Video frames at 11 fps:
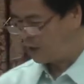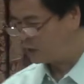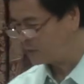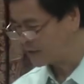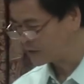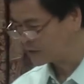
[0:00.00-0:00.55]
how
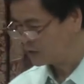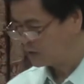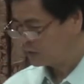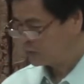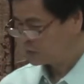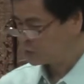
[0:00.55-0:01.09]
much
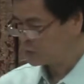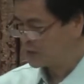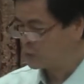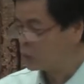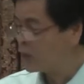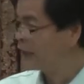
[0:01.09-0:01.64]
would
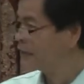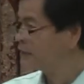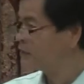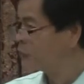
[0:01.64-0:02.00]
a wild